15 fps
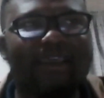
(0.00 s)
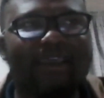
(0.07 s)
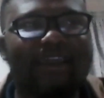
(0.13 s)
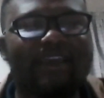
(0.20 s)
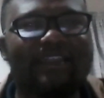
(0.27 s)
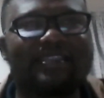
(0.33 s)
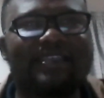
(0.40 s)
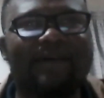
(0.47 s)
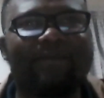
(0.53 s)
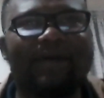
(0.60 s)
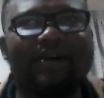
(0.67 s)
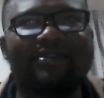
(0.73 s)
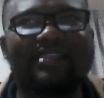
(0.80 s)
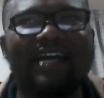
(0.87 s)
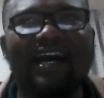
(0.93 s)
It's
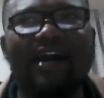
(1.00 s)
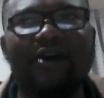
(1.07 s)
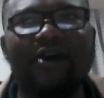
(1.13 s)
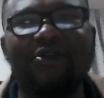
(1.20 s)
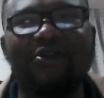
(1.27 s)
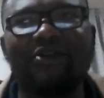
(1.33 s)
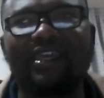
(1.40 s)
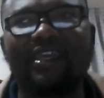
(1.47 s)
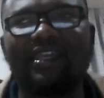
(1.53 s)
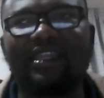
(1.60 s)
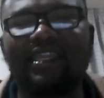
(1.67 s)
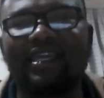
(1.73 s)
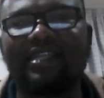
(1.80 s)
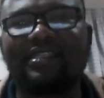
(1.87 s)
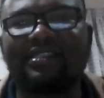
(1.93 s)
about how you can
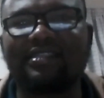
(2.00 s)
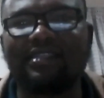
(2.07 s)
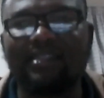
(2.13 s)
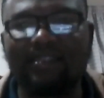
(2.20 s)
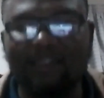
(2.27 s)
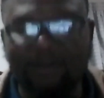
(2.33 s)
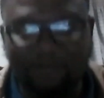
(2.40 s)
get the